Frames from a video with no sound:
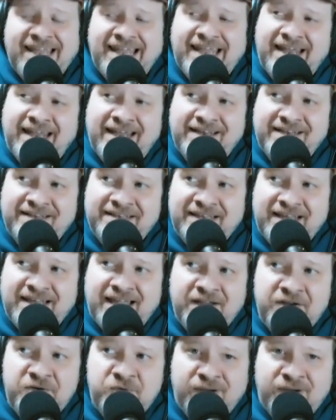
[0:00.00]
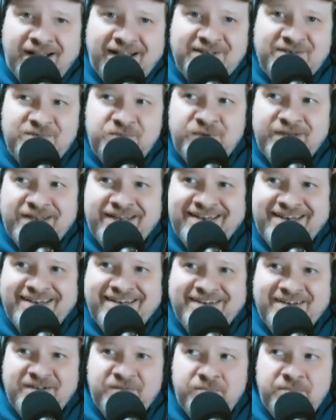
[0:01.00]
And likewise, we
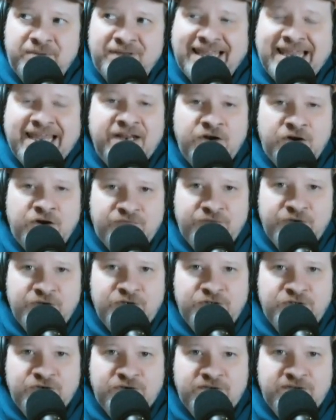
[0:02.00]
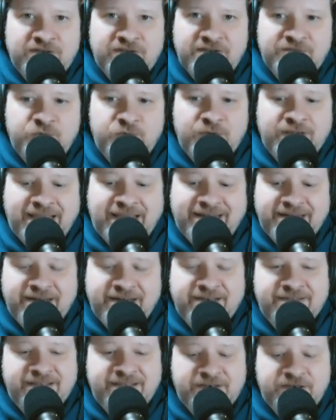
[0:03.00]
plan our futures as if we had
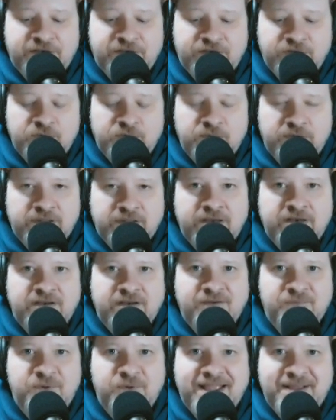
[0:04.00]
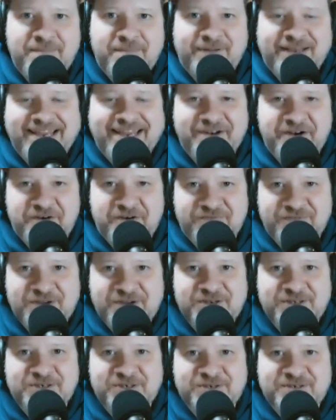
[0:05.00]
anything to do with it. We plan our
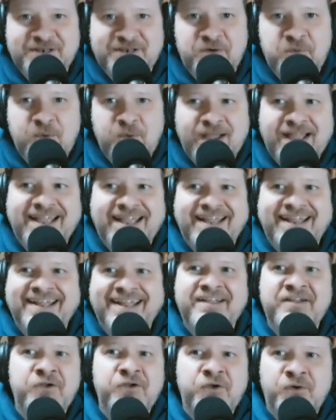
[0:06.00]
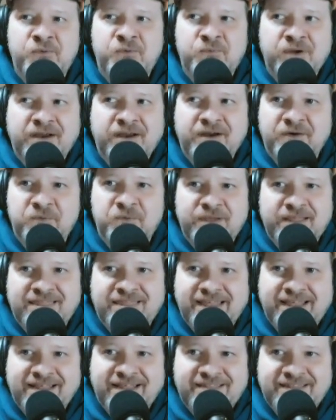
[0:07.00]
futures in a way where we
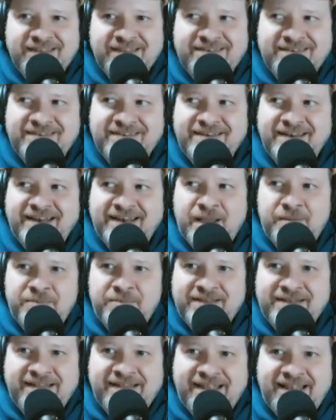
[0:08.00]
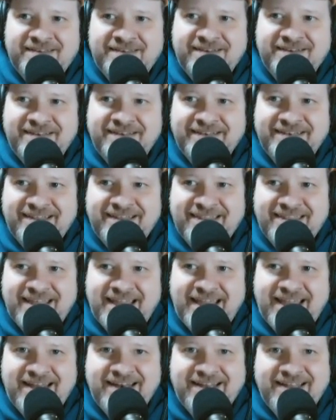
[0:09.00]
think this is going to happen and that's going to lead to
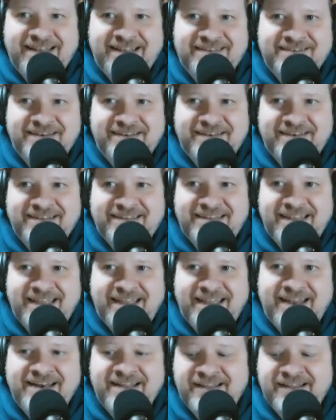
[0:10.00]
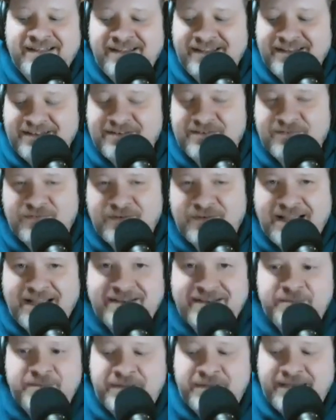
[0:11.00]
that and that's going to lead to that. It's fine
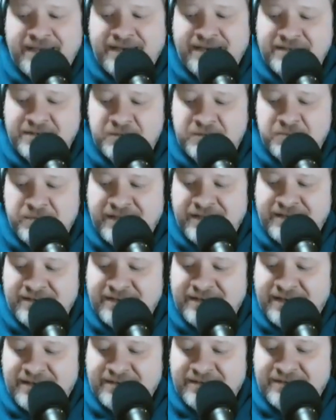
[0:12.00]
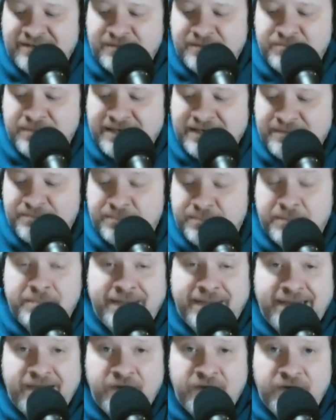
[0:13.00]
to plan a little bit and to be
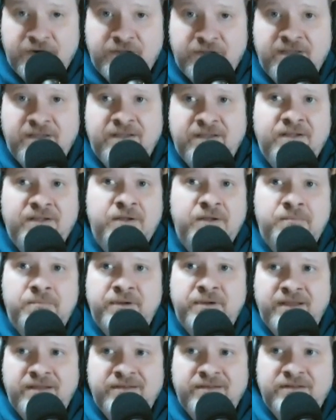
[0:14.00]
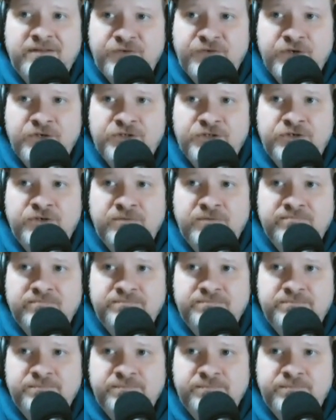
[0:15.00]
prepared, but the future
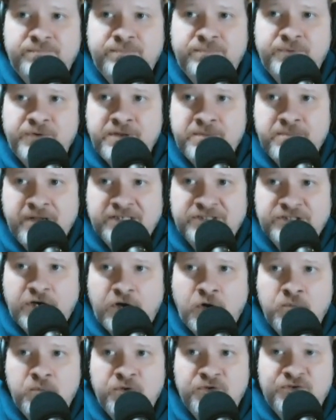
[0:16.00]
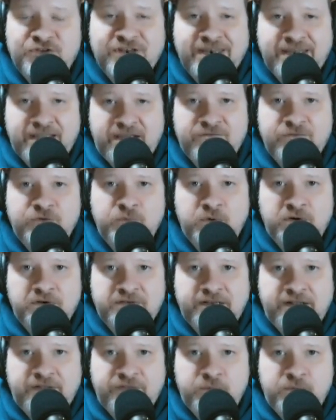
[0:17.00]
pretty much almost never works
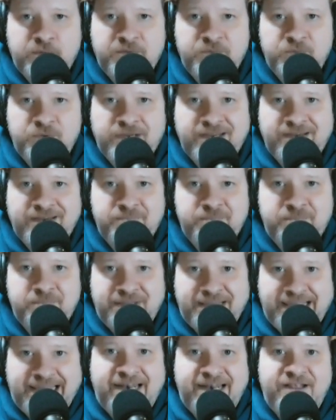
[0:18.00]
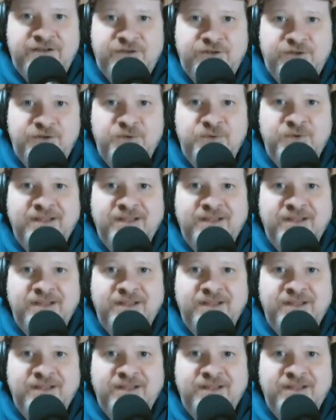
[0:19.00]
out the way we plan it to.